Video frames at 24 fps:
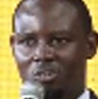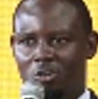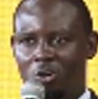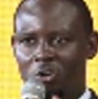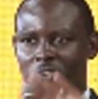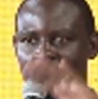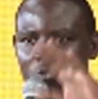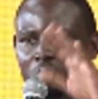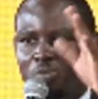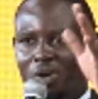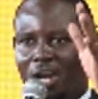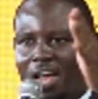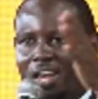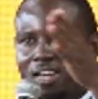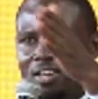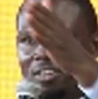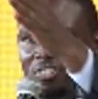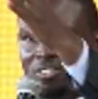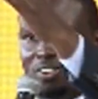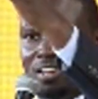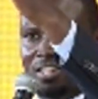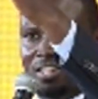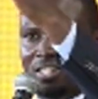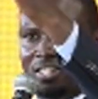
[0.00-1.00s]
Or you're
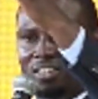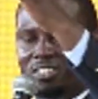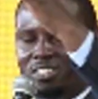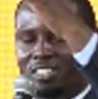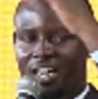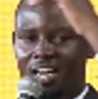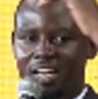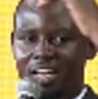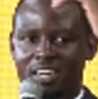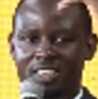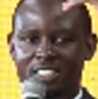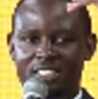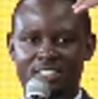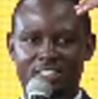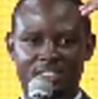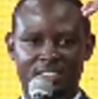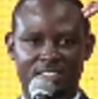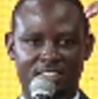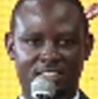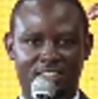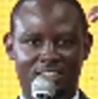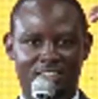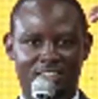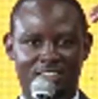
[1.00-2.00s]
planning, okay? There is a hand.
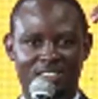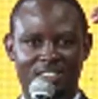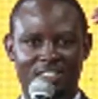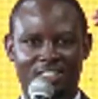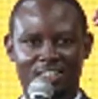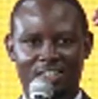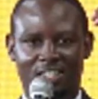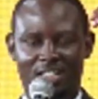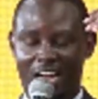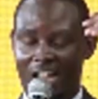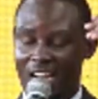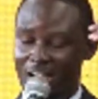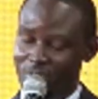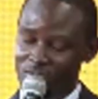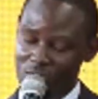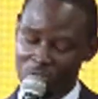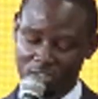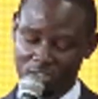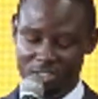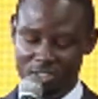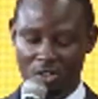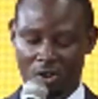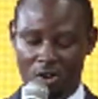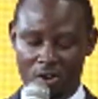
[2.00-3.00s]
I
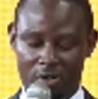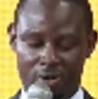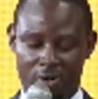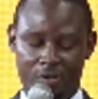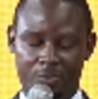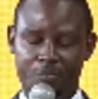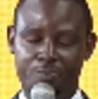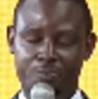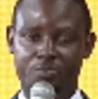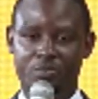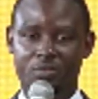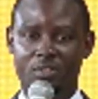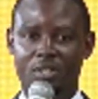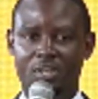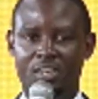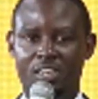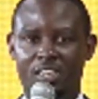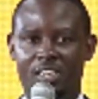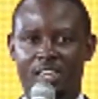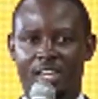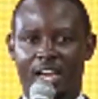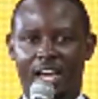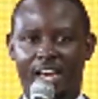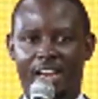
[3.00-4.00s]
have got a loan,
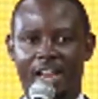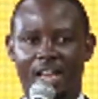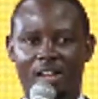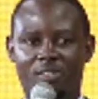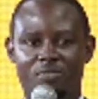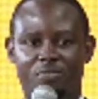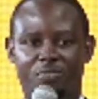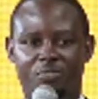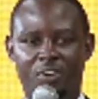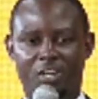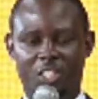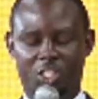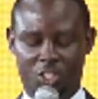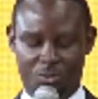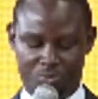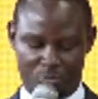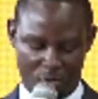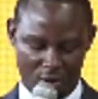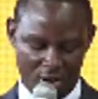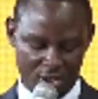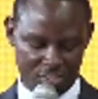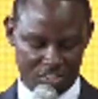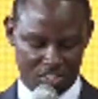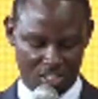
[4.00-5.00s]
and I have
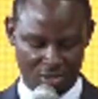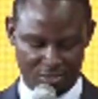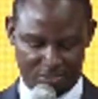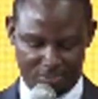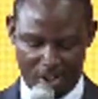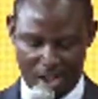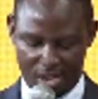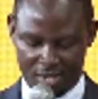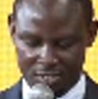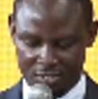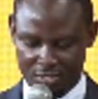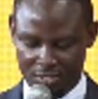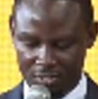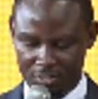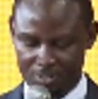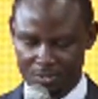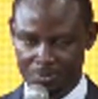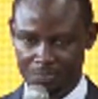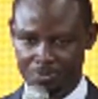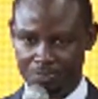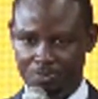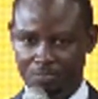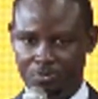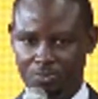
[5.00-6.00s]
experienced the fact
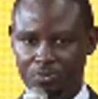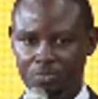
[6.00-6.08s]
that